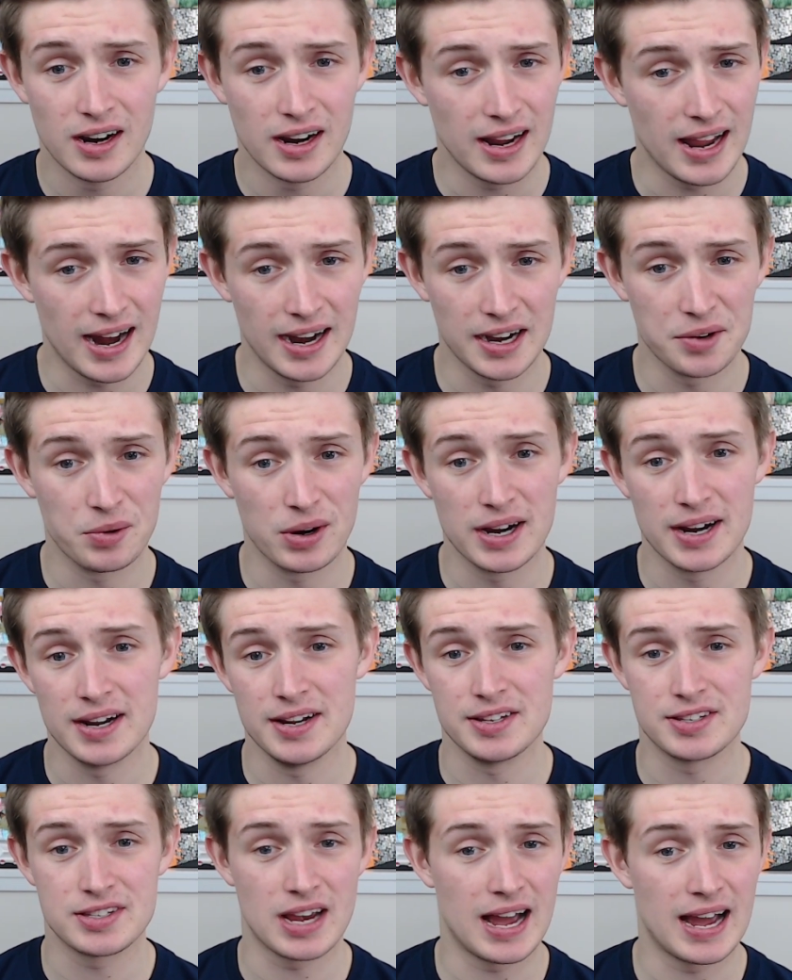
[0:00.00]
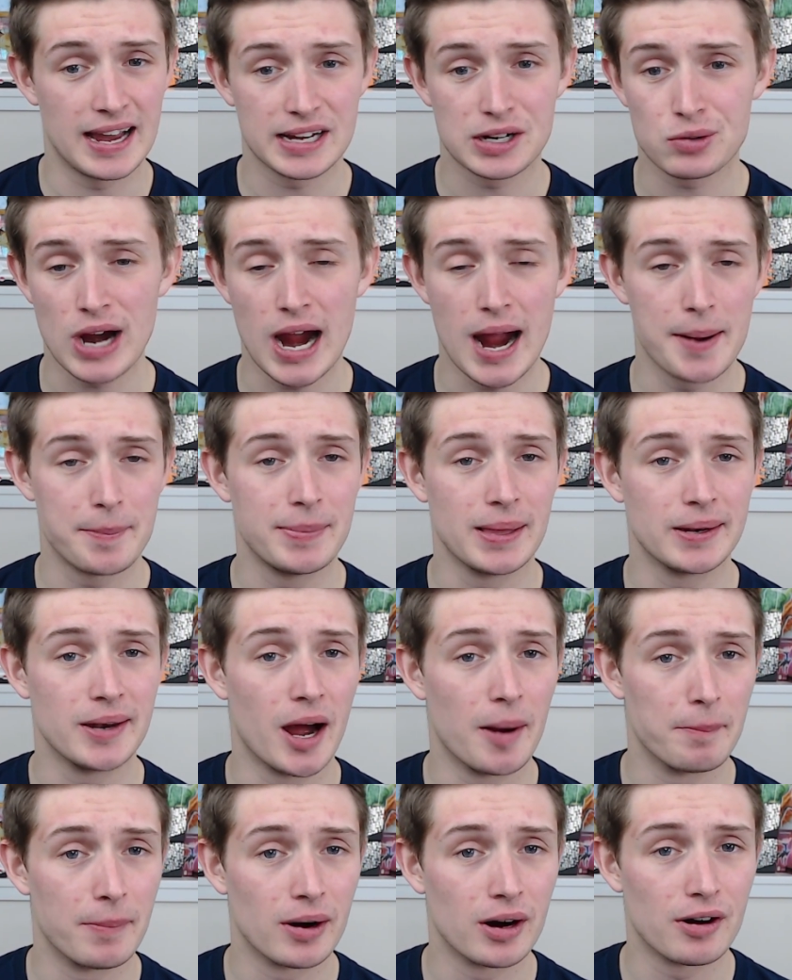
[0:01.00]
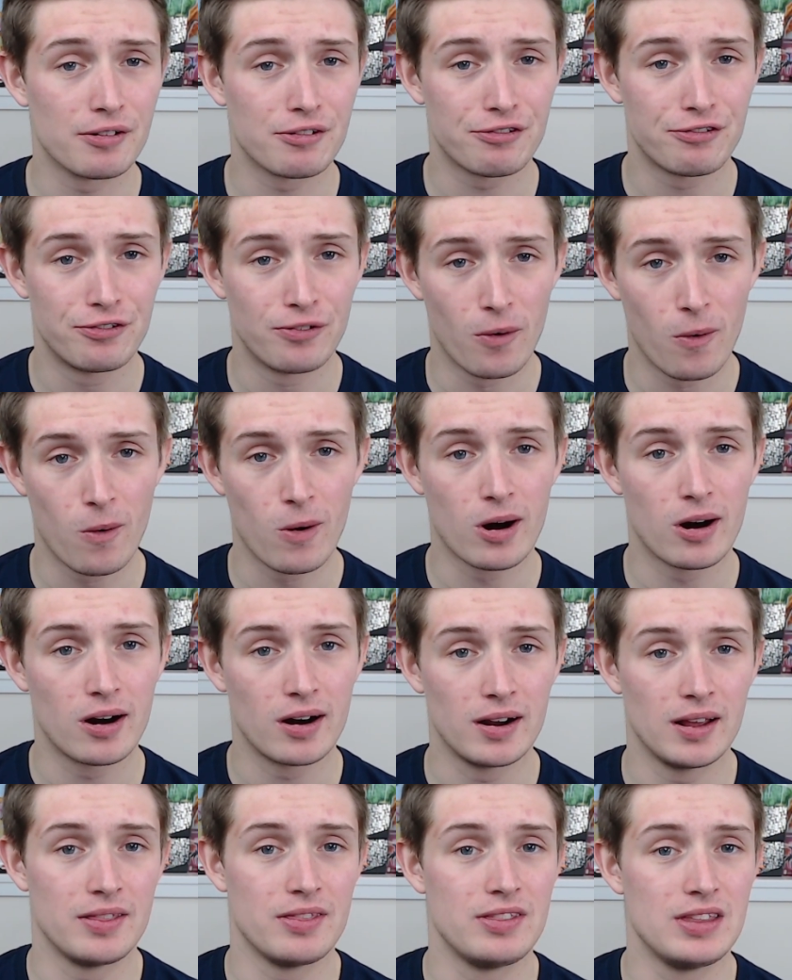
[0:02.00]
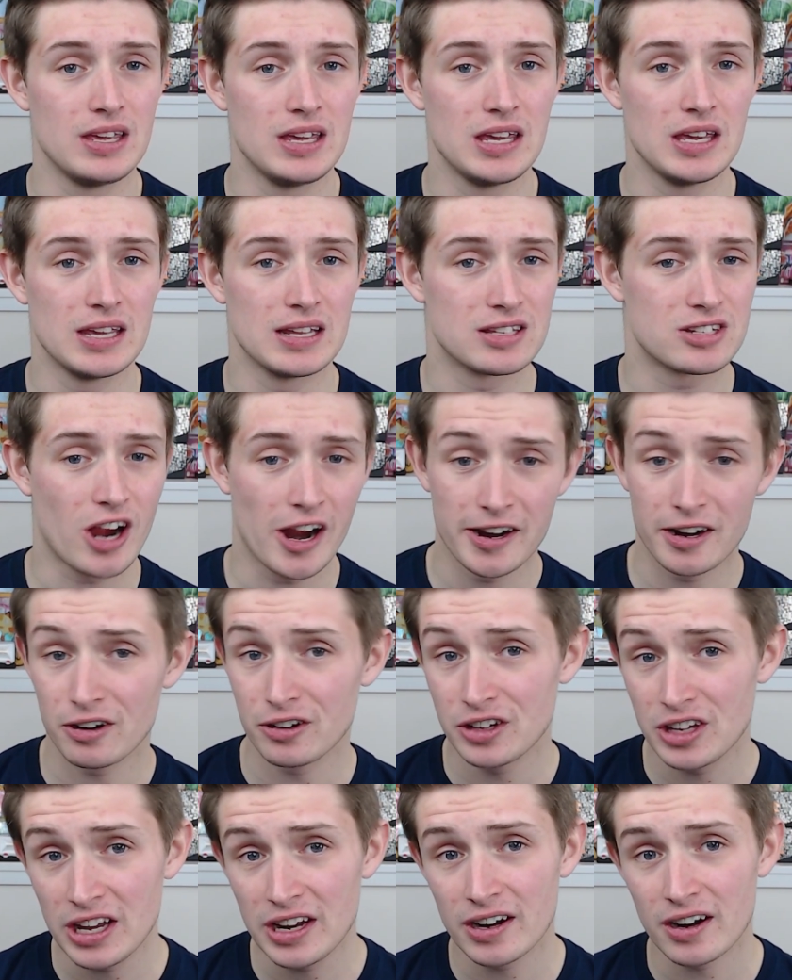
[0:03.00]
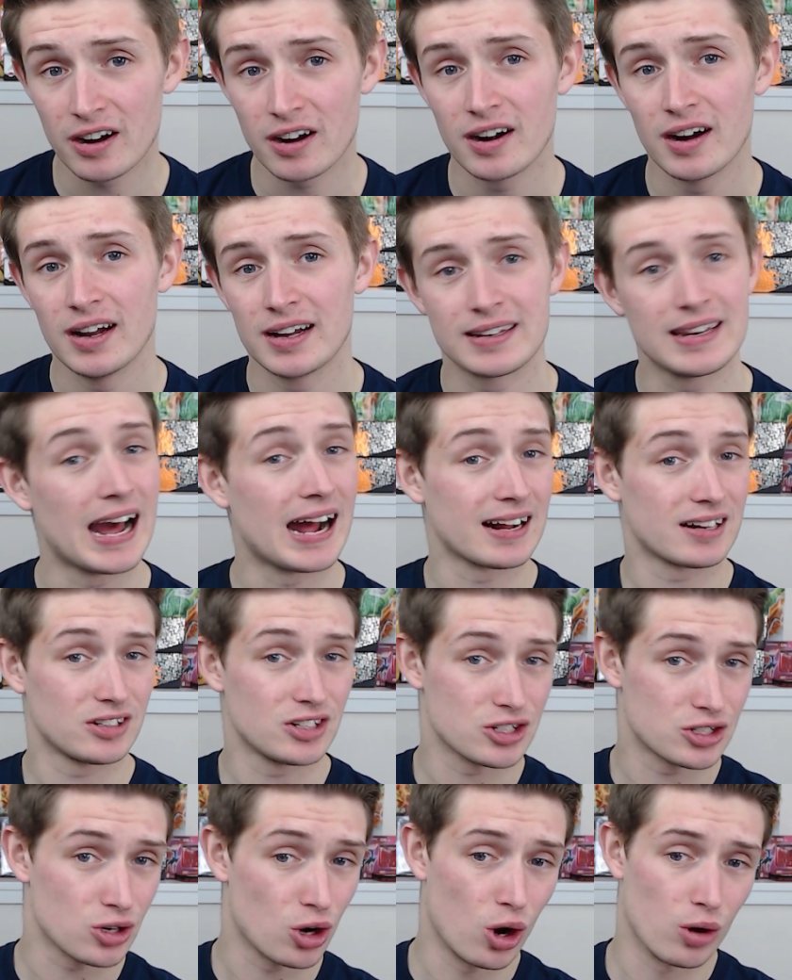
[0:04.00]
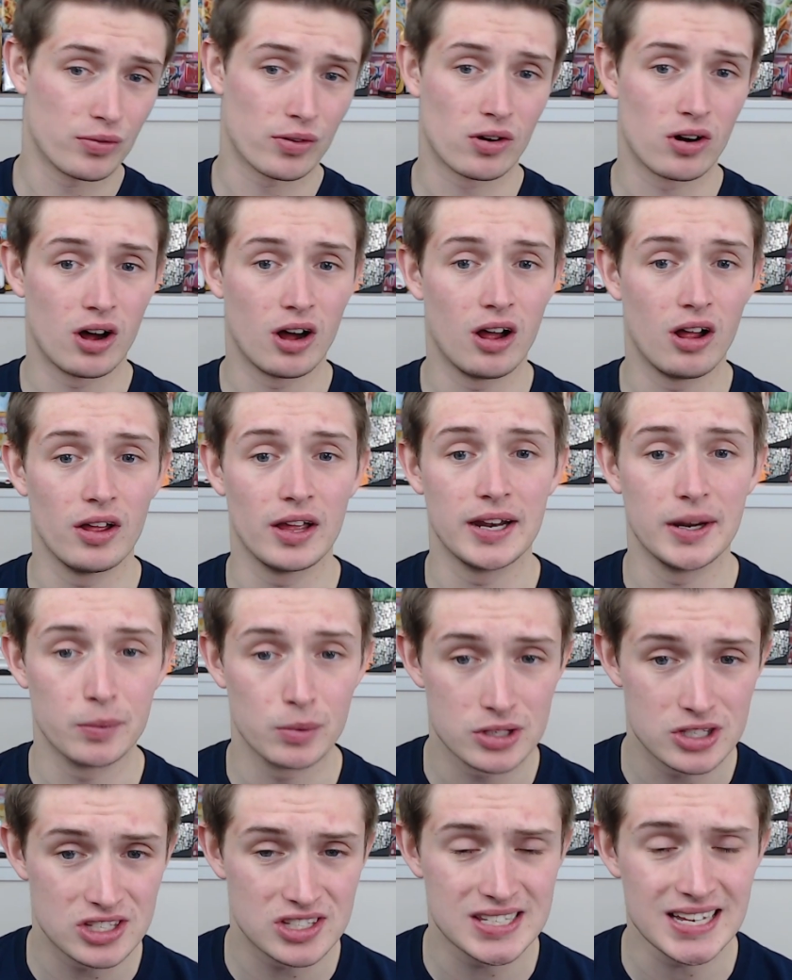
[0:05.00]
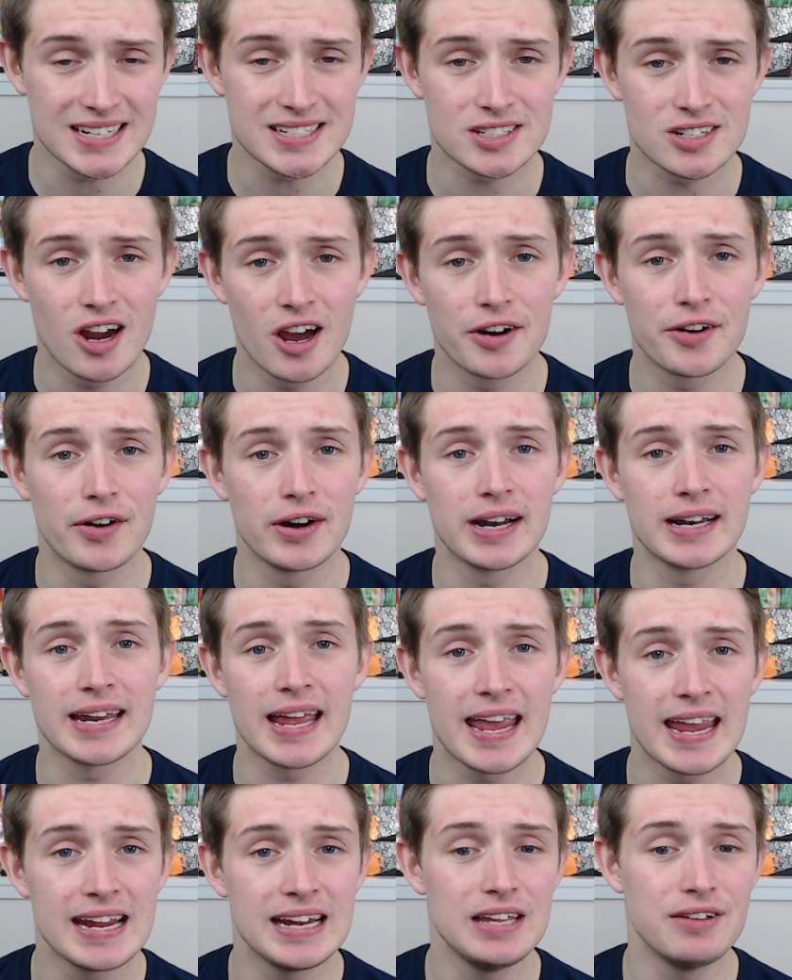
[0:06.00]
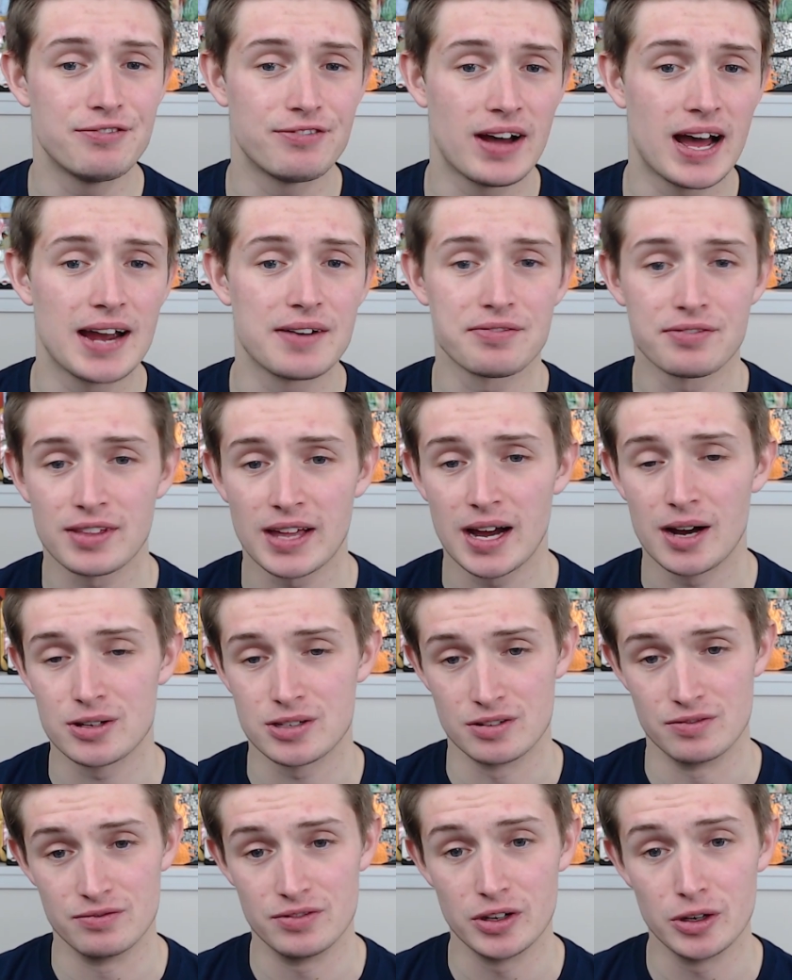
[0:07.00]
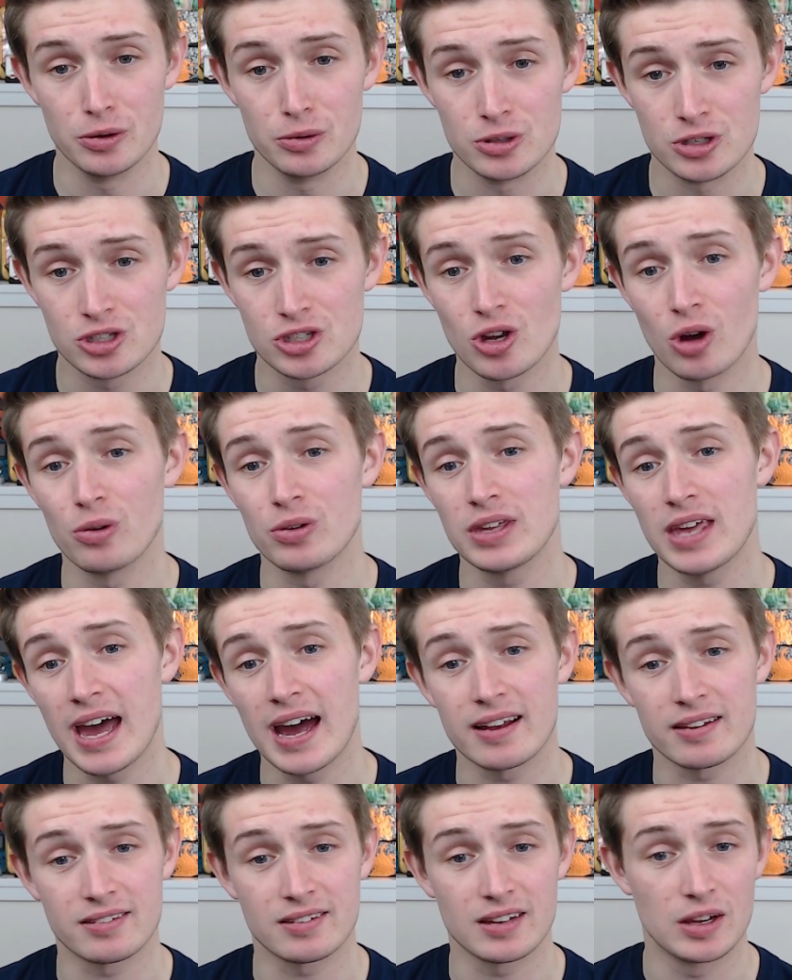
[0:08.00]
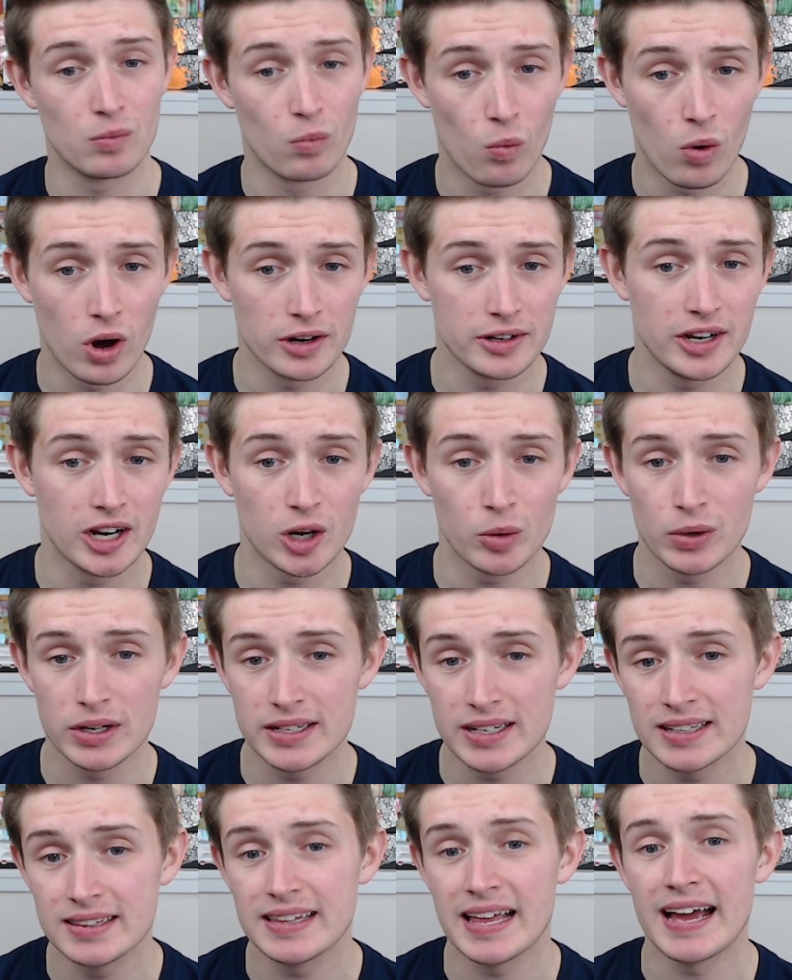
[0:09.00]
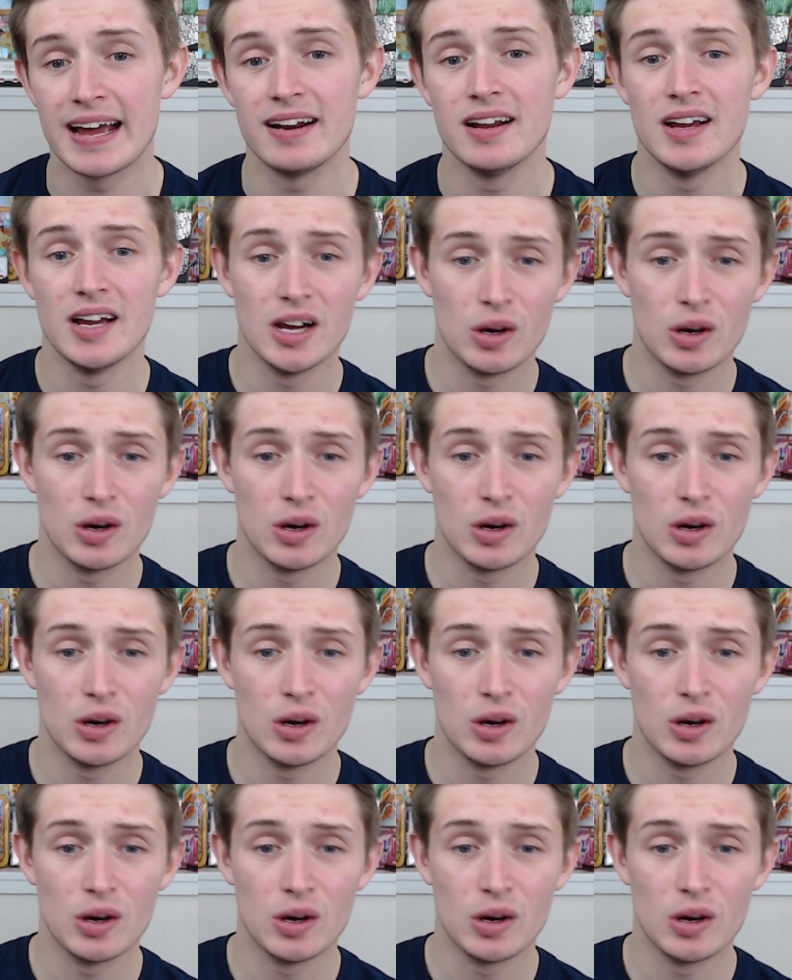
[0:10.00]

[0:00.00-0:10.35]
Anyways, I grabbed the number for the entire year, not just overall, and it was 685,000 views. So yes, in 1 year we did that.